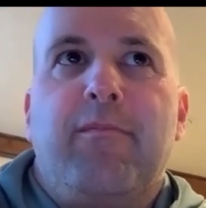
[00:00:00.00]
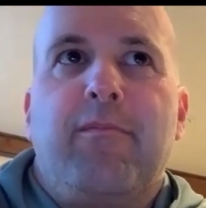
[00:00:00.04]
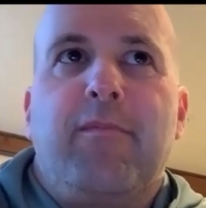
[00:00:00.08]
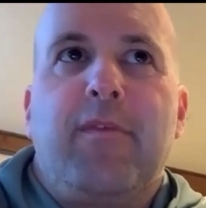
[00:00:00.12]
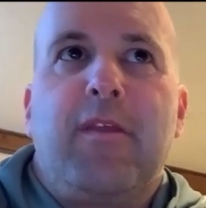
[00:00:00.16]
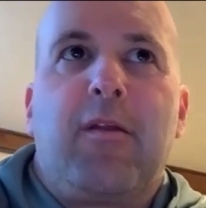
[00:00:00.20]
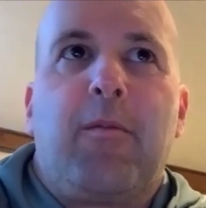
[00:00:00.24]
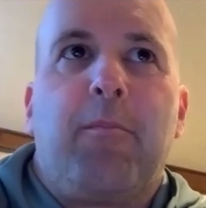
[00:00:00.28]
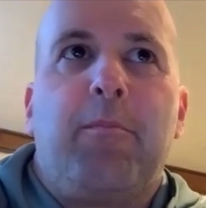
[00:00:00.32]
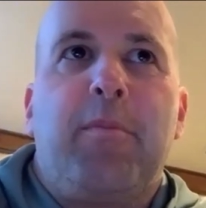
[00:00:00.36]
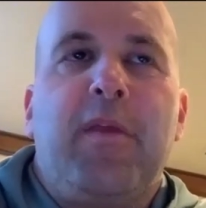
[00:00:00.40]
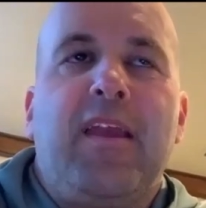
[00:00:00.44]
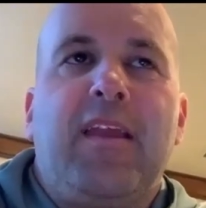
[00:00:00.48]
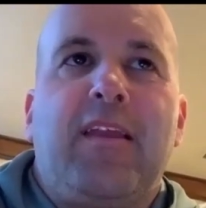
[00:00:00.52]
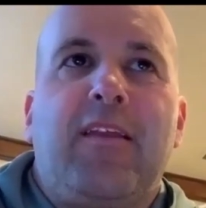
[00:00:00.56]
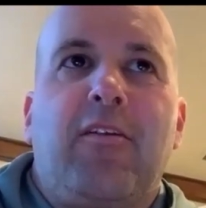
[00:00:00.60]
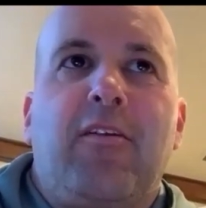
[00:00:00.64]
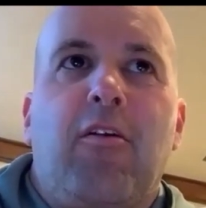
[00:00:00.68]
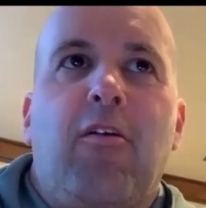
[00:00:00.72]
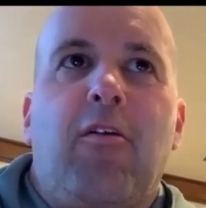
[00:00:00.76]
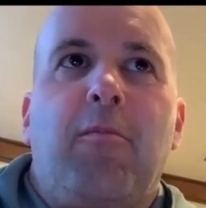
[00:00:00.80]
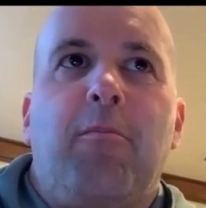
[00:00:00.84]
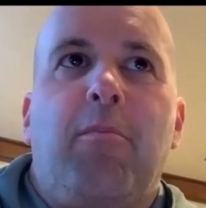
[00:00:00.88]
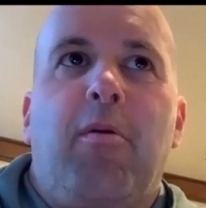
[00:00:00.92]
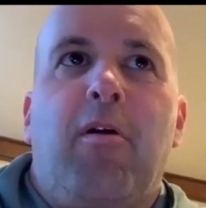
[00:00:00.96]
you know, being
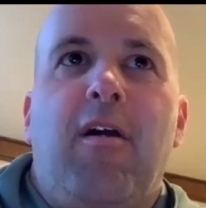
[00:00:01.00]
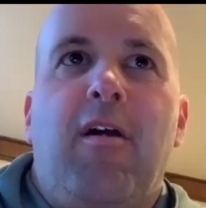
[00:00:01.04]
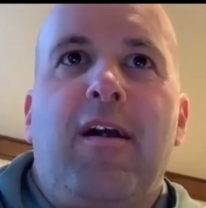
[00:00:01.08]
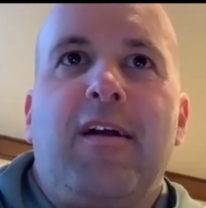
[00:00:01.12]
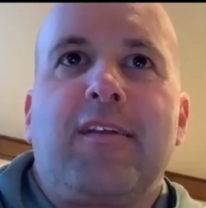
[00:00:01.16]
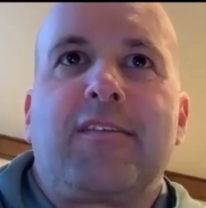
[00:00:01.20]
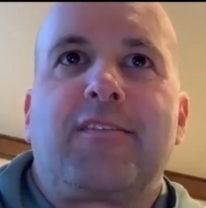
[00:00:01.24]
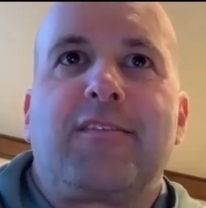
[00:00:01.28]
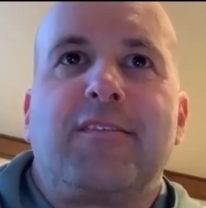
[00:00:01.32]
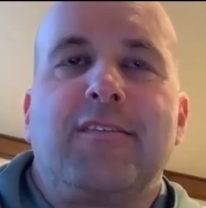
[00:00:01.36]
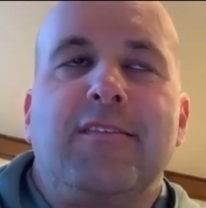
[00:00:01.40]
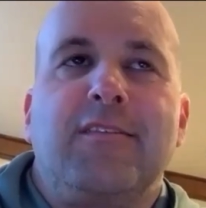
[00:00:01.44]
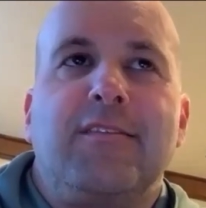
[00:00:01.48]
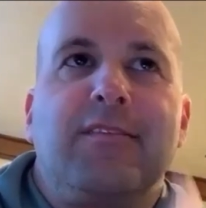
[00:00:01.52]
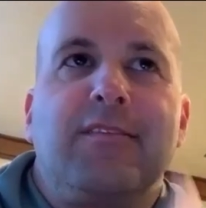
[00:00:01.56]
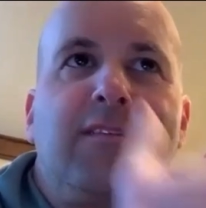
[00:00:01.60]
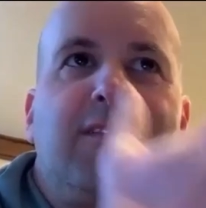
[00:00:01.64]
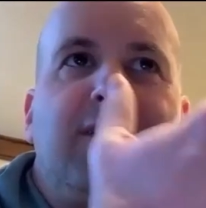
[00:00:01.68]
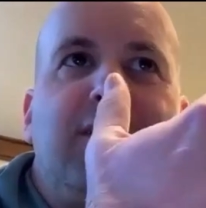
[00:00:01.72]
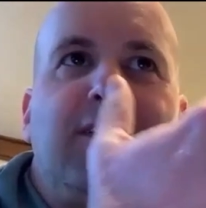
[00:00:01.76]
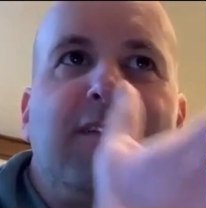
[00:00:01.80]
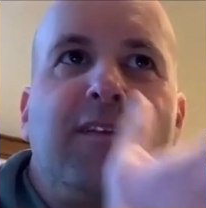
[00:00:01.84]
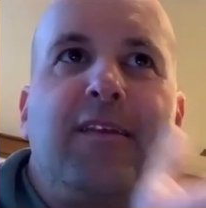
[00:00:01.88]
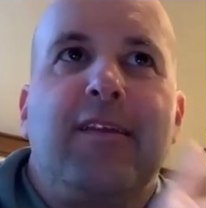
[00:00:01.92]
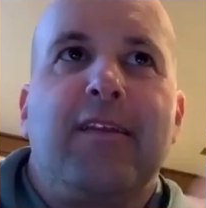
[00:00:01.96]
your own boss
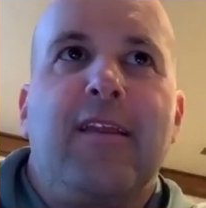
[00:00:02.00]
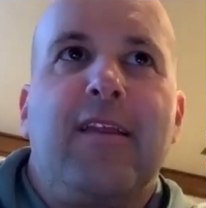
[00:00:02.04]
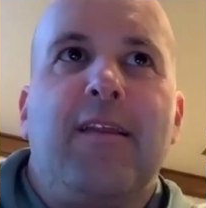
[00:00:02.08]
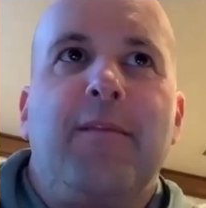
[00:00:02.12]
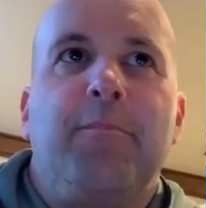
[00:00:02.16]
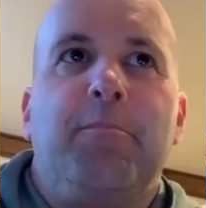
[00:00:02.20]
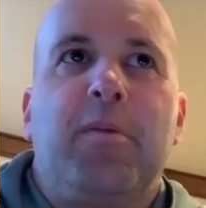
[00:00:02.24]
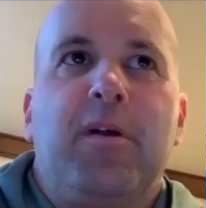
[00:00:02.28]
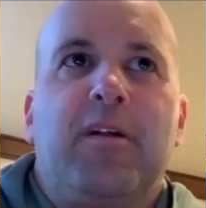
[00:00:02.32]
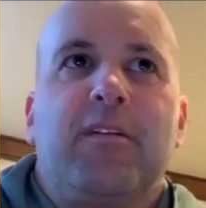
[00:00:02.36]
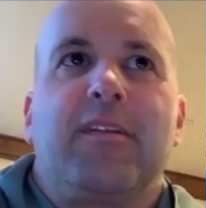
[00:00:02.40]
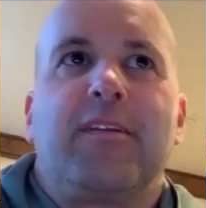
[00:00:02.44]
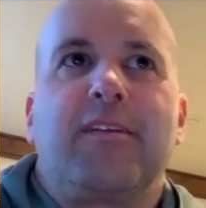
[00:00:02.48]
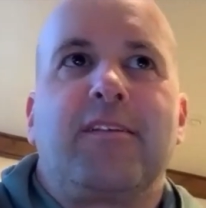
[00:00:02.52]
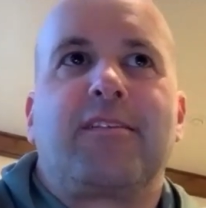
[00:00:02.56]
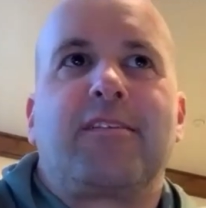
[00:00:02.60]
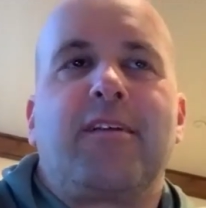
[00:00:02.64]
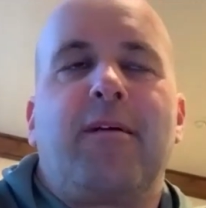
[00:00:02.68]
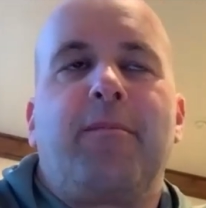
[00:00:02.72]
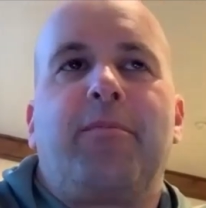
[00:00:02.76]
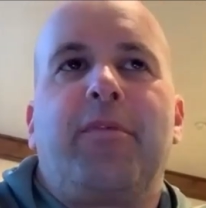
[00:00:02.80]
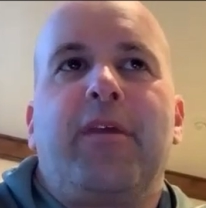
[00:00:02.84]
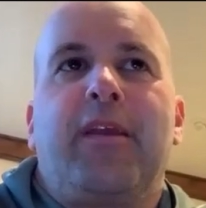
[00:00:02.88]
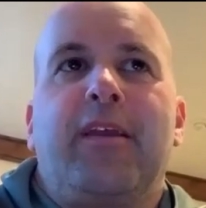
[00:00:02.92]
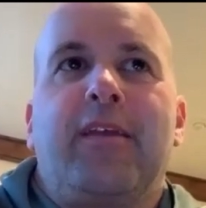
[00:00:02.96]
and building
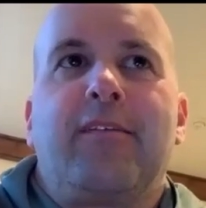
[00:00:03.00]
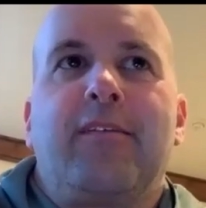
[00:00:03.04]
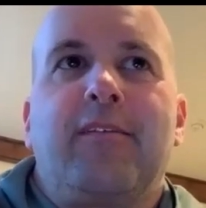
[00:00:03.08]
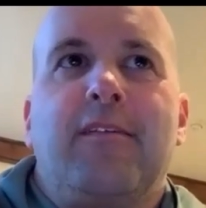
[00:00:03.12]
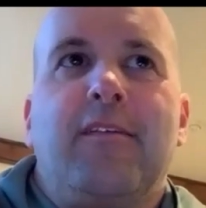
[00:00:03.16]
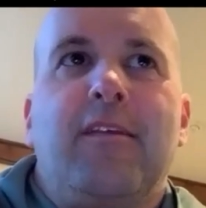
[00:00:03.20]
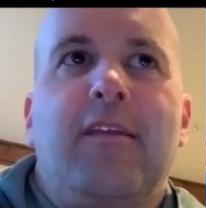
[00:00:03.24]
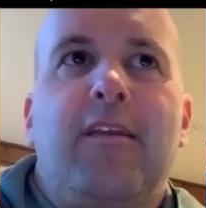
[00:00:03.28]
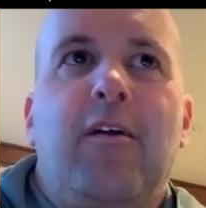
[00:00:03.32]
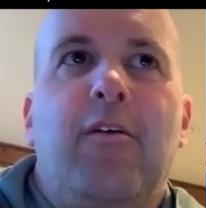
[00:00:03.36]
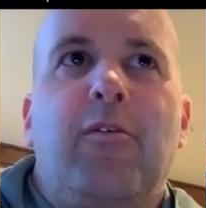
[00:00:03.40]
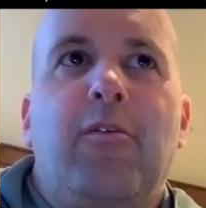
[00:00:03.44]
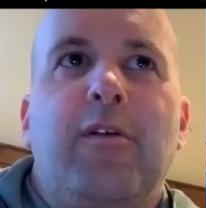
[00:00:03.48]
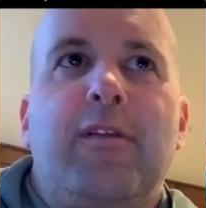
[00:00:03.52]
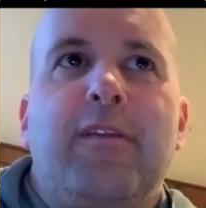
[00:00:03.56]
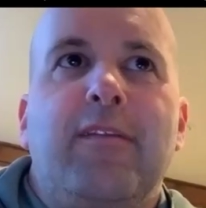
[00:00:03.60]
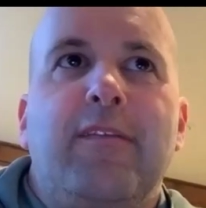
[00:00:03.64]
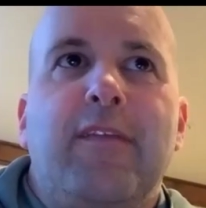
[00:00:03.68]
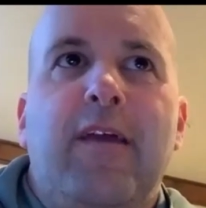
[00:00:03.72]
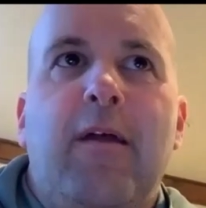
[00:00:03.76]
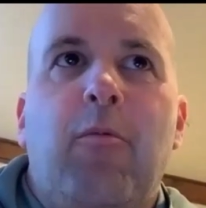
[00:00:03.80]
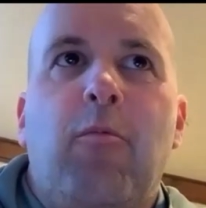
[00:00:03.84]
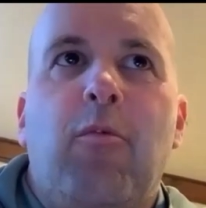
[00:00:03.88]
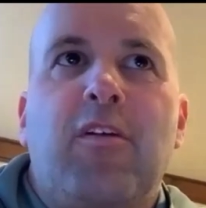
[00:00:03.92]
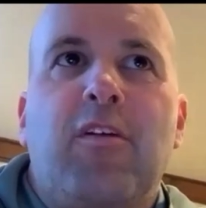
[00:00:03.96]
something, you know,
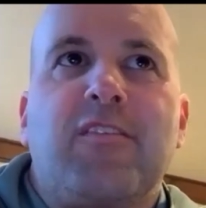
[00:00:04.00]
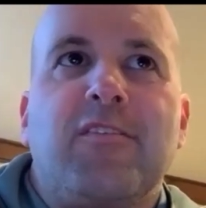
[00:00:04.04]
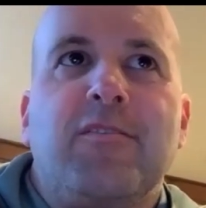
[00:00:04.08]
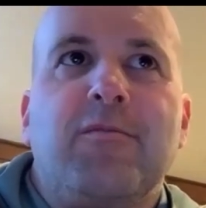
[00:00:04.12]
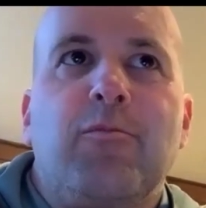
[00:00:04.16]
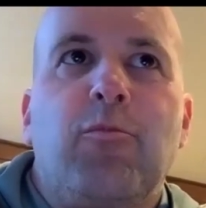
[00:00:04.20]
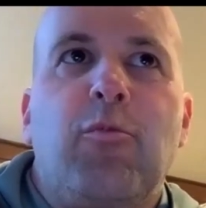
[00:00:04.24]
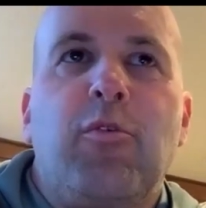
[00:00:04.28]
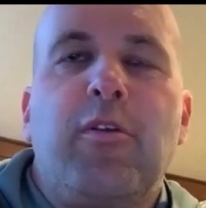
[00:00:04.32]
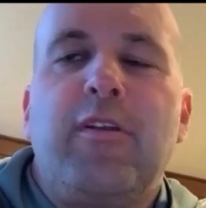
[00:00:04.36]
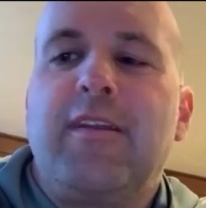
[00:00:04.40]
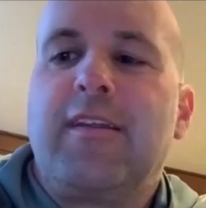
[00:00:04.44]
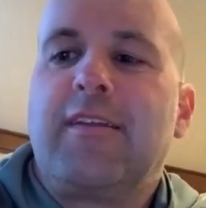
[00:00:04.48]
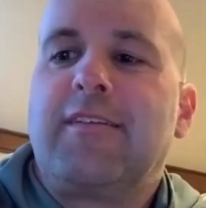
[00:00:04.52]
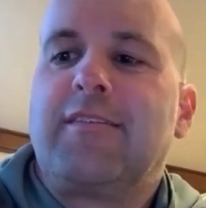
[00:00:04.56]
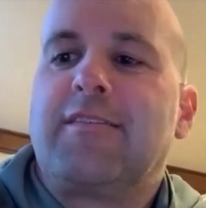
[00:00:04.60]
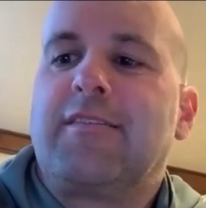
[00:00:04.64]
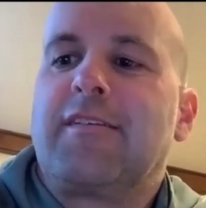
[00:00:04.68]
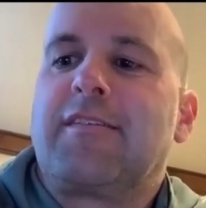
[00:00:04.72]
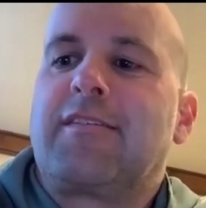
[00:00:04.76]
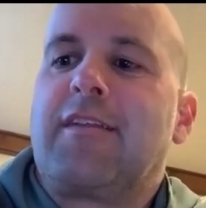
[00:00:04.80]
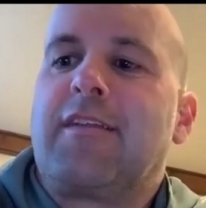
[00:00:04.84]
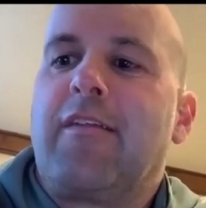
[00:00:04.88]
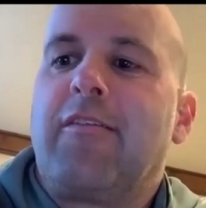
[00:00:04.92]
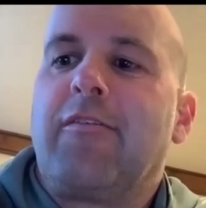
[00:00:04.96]
that wouldn't
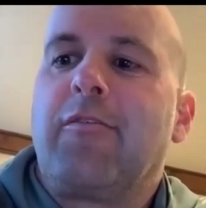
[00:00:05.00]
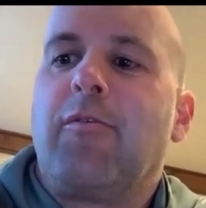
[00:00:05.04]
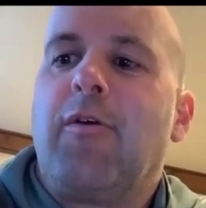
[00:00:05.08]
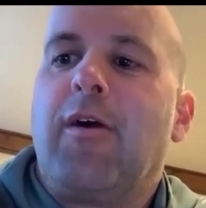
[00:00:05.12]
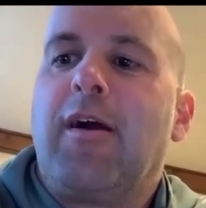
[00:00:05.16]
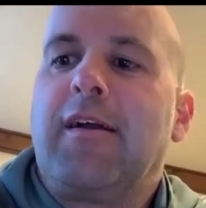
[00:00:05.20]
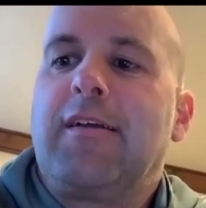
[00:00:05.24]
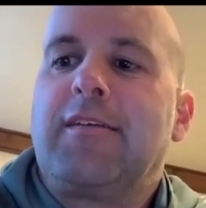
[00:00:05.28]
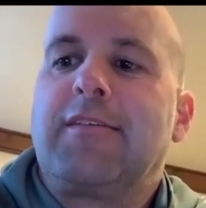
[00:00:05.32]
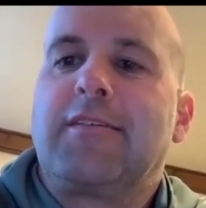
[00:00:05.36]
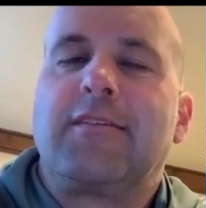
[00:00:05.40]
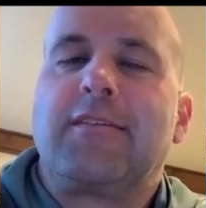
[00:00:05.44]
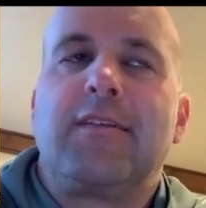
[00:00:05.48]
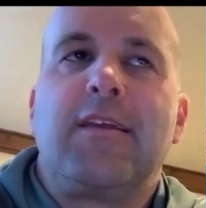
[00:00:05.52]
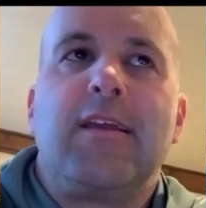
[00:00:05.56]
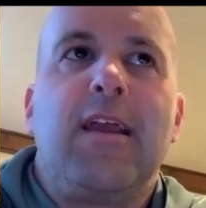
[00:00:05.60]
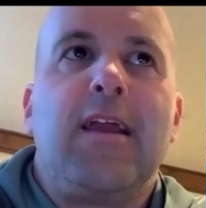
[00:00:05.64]
exist otherwise.